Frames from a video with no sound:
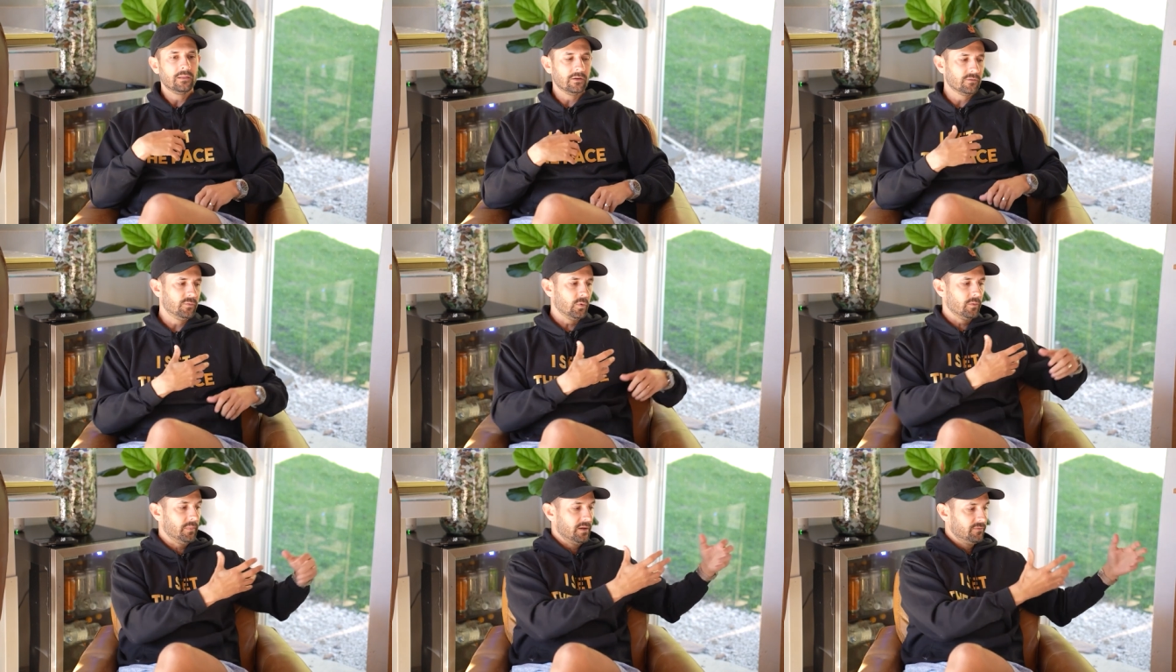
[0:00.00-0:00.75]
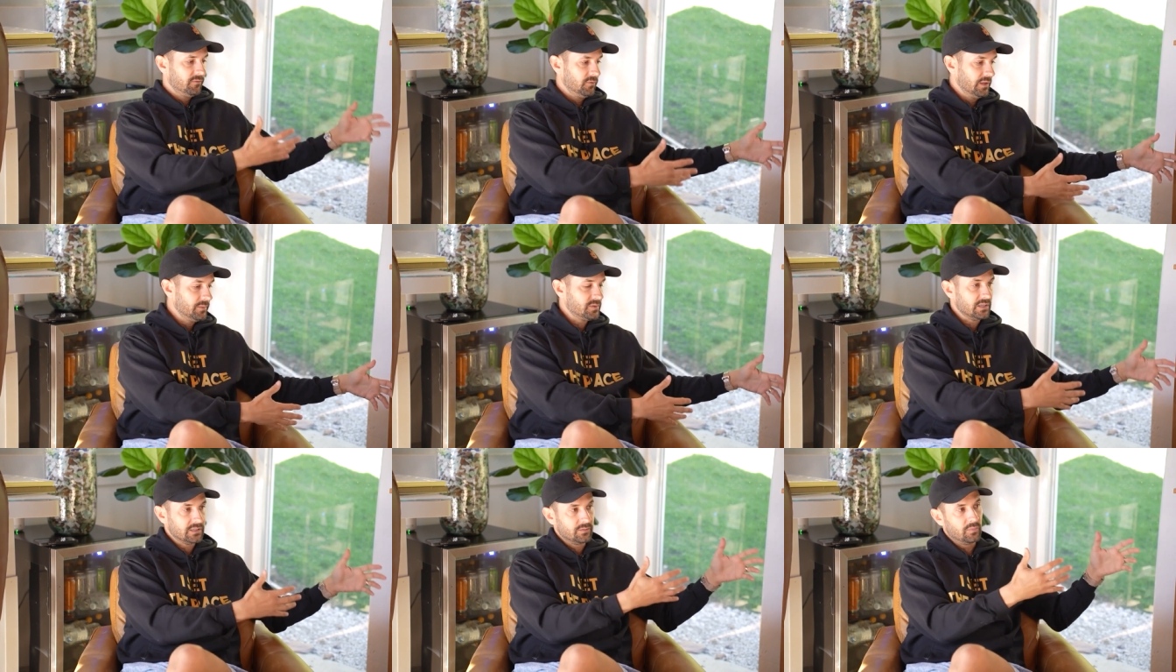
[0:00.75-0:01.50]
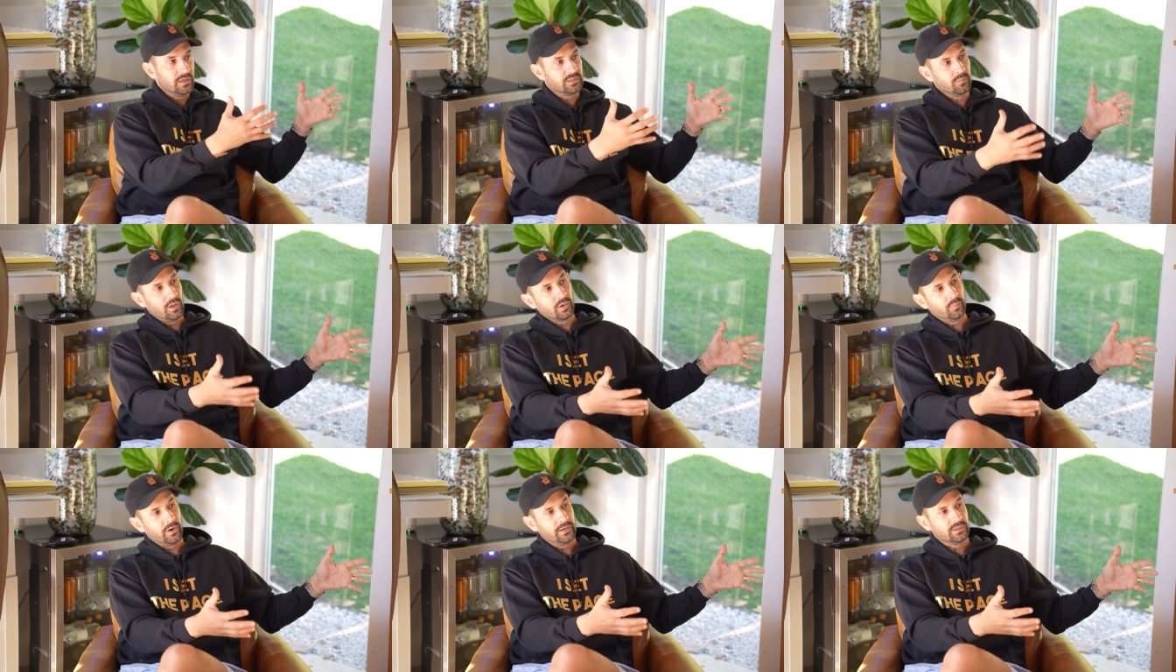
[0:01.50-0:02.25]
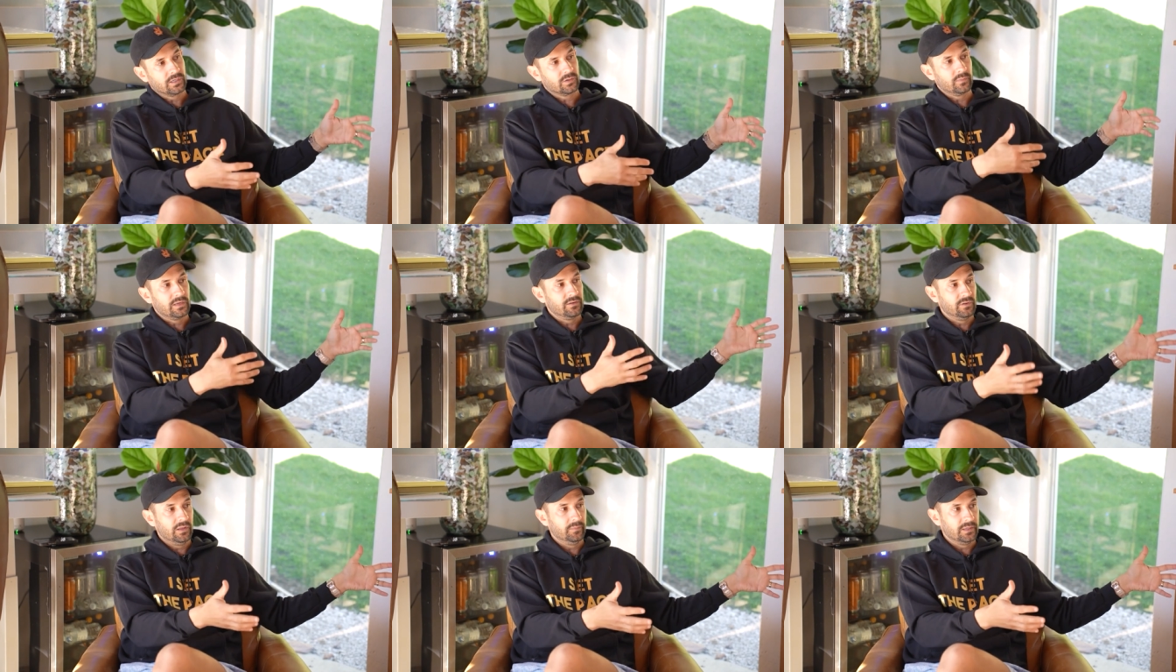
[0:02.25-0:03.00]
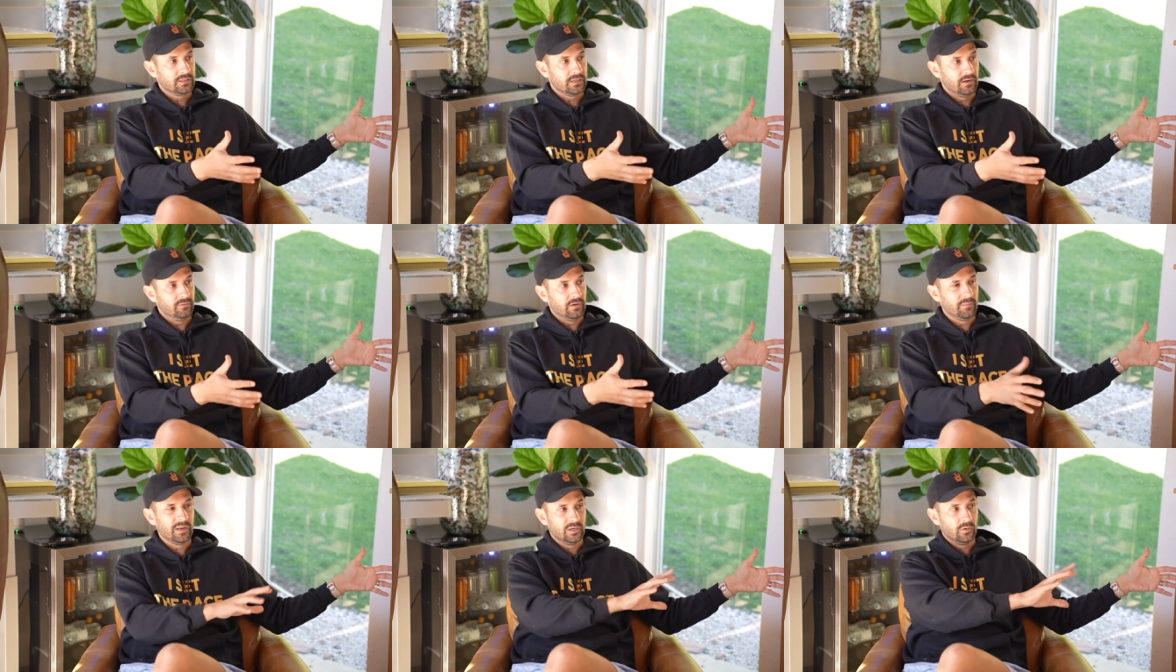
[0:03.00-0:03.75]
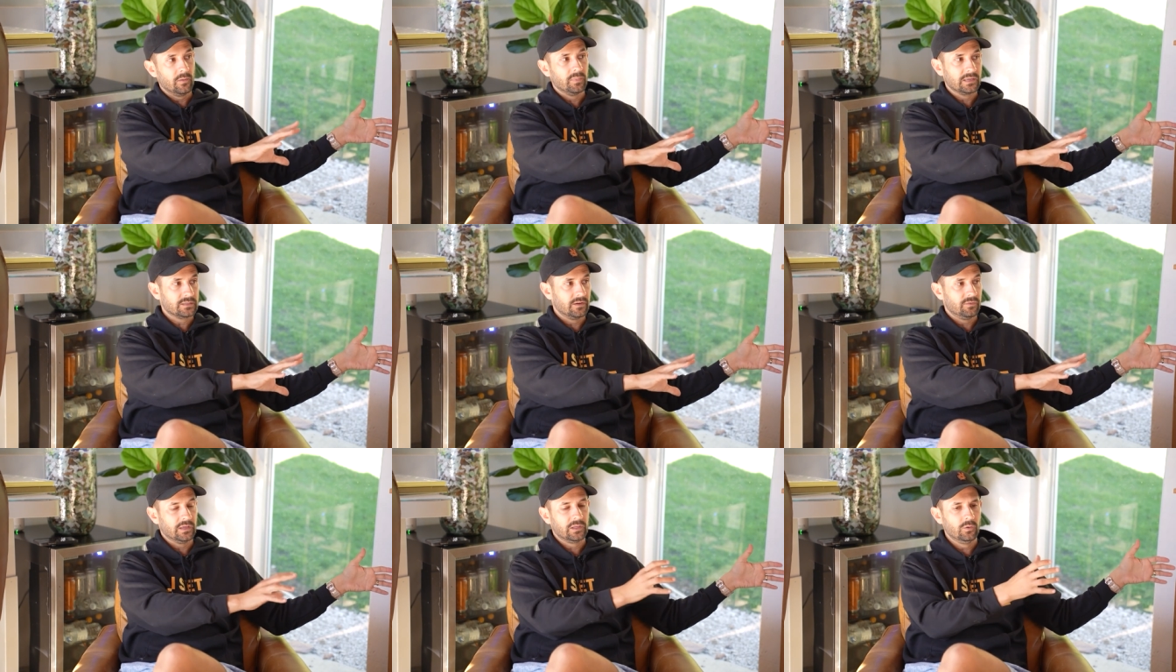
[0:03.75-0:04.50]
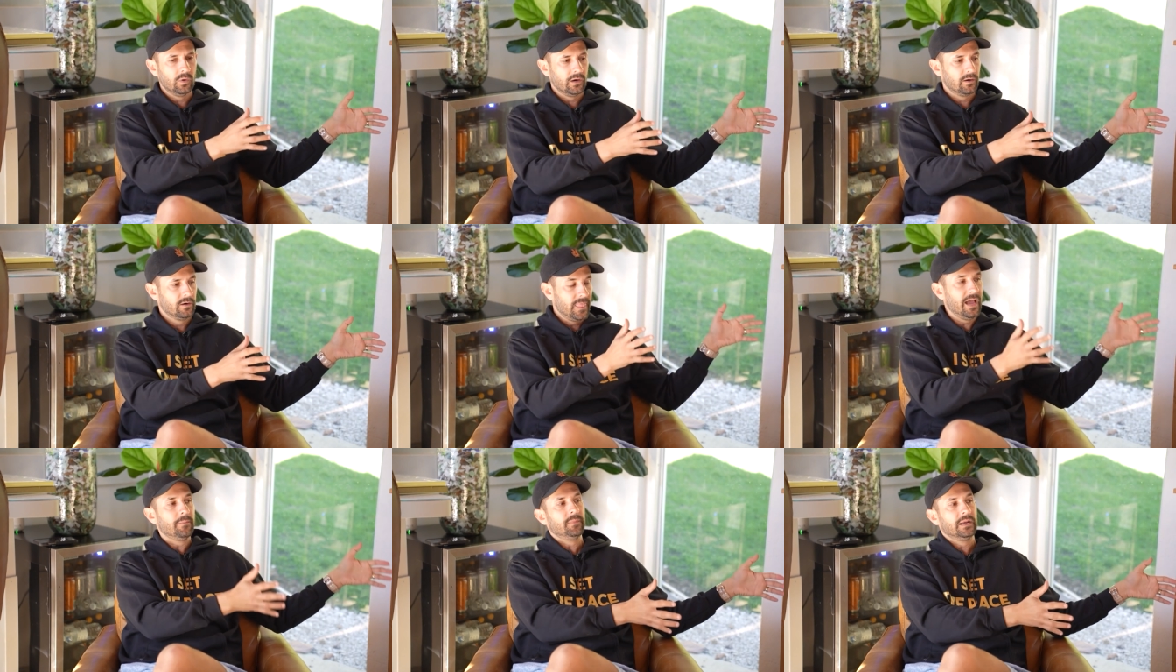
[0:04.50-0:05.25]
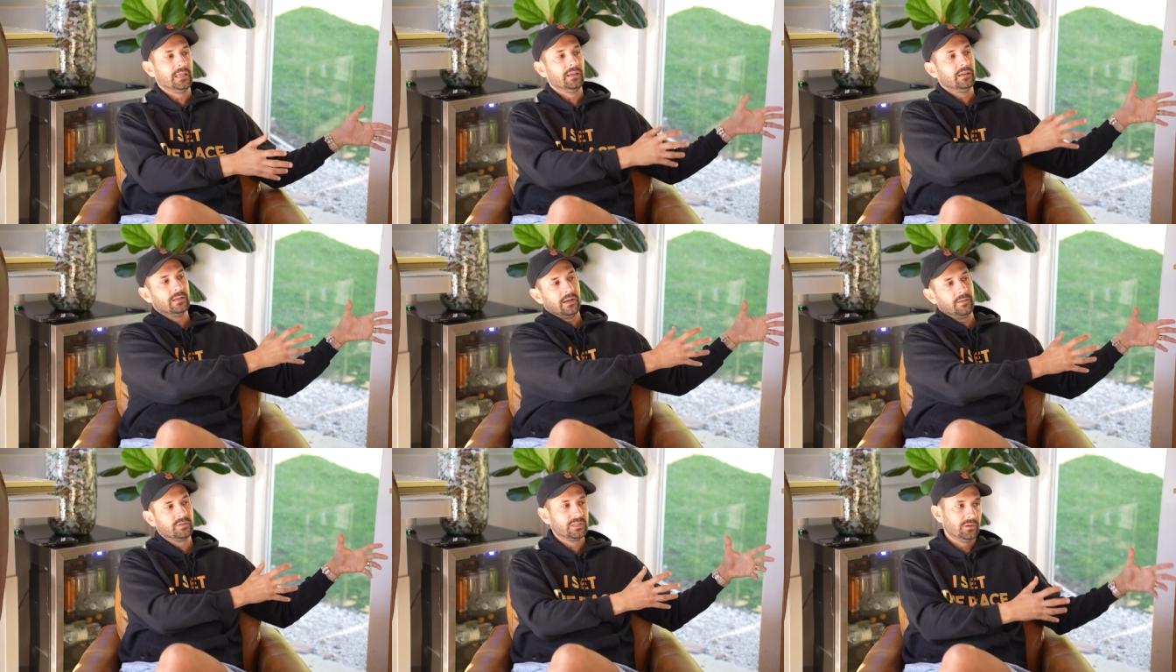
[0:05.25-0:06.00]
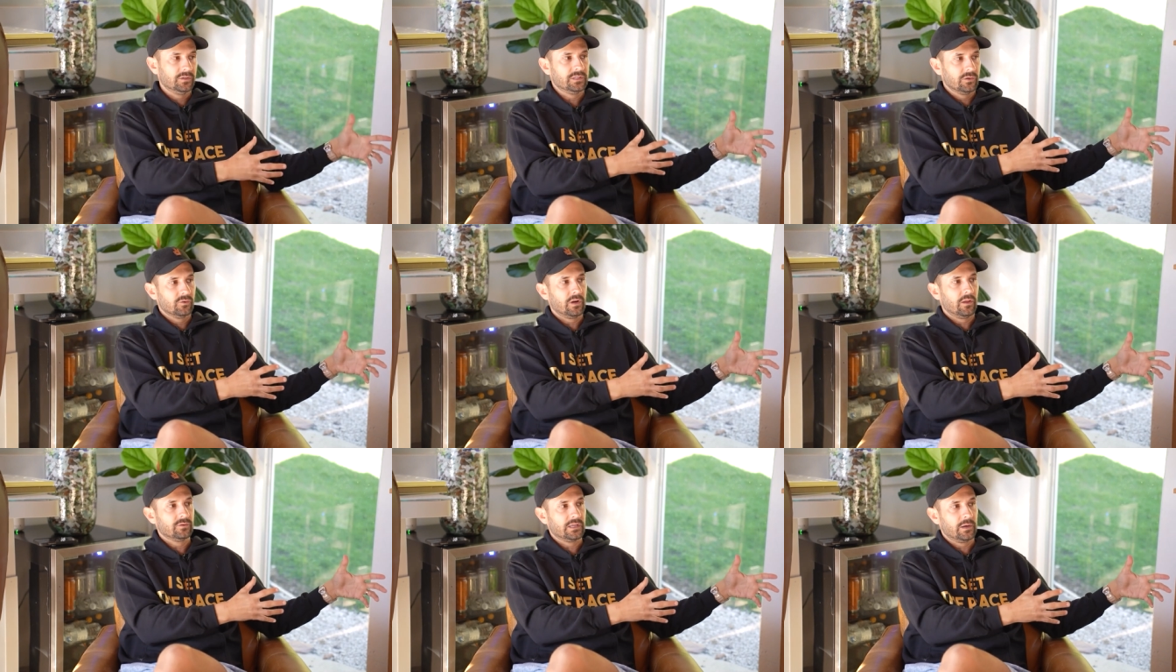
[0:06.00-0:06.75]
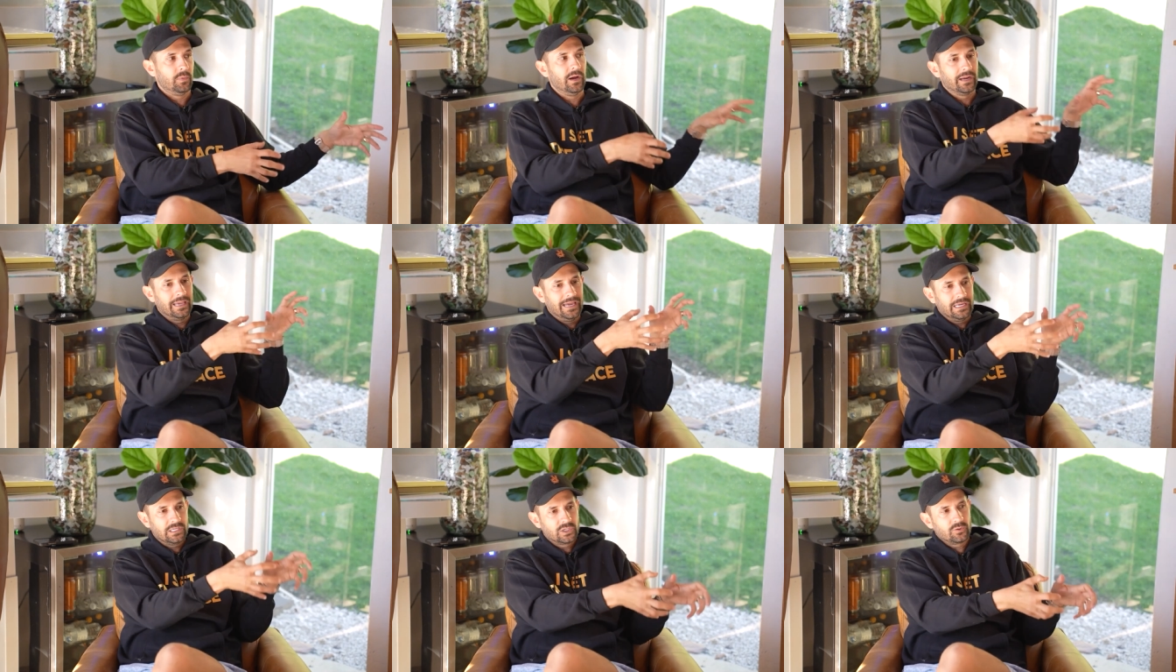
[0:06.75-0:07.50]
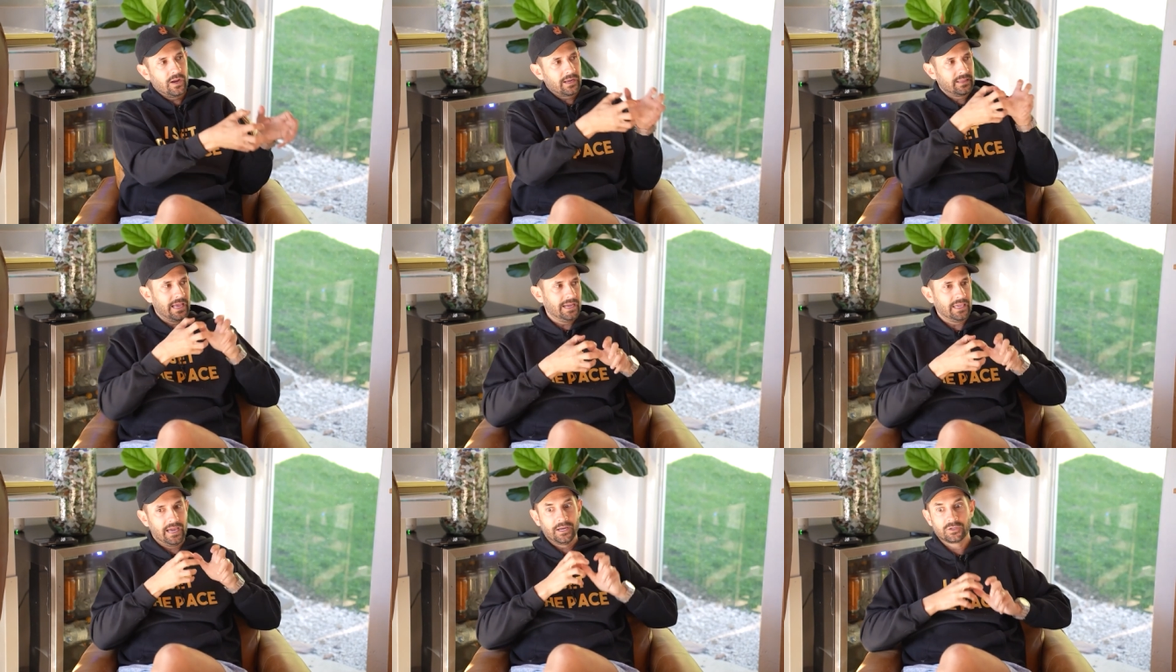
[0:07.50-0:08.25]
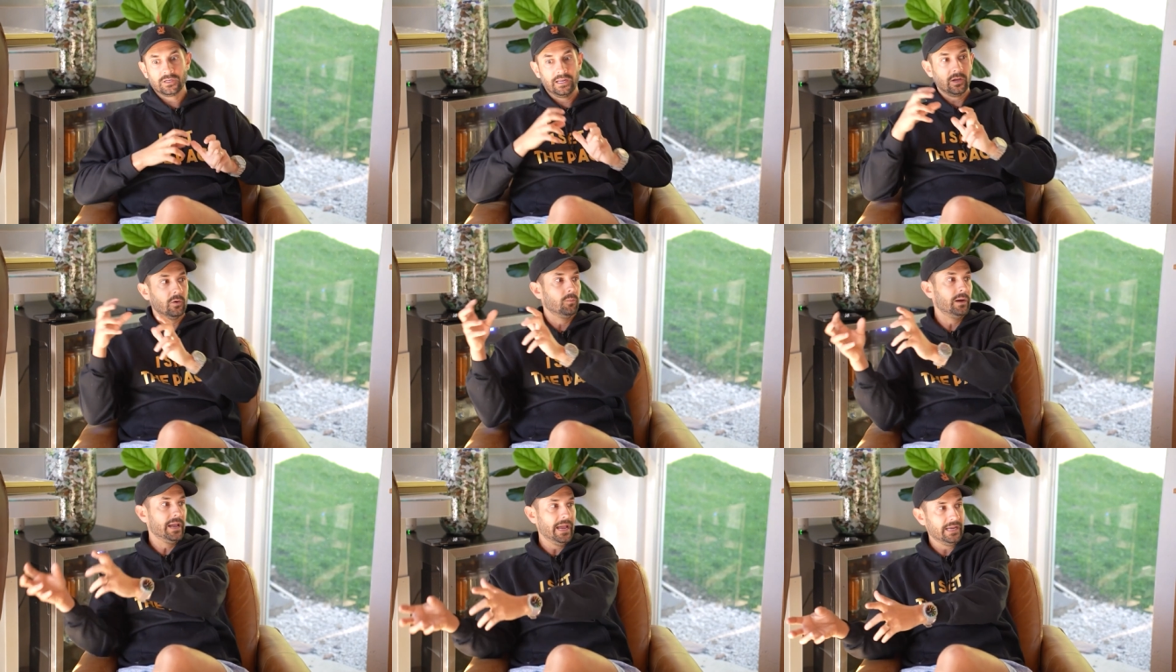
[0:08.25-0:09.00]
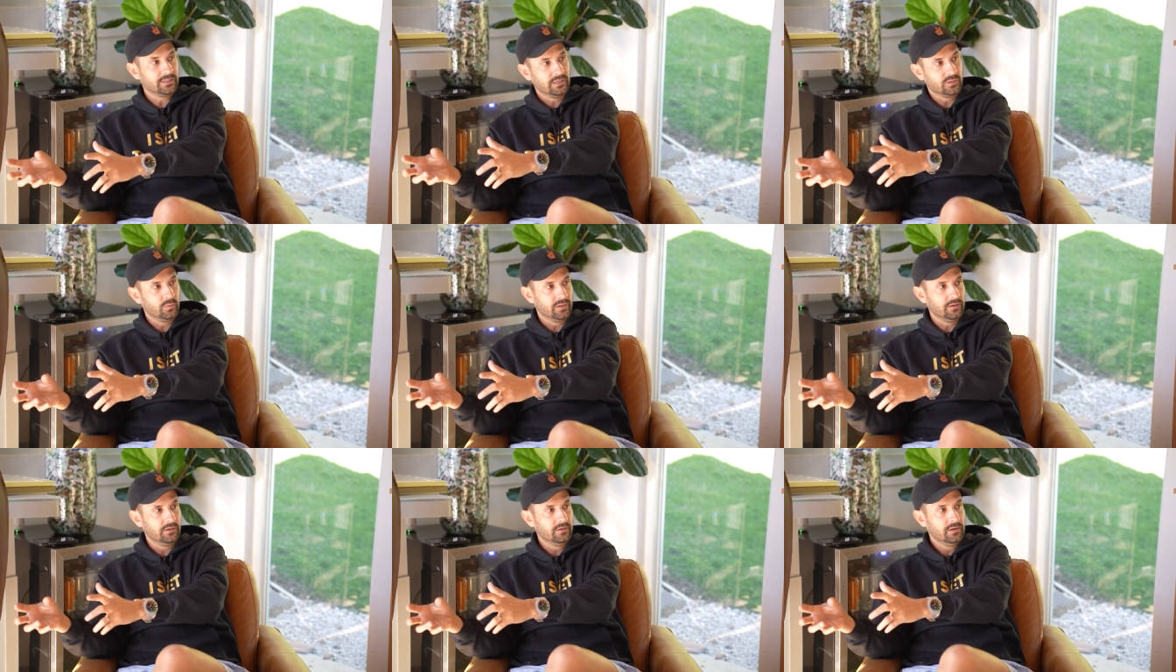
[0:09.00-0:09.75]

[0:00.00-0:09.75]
Therefore, my flips and some of my smaller projects or my development stuff, I'm not doing big stuff like you are. That money, I'm still zero dollars out of pocket. I extract that cash and I go buy assets with it.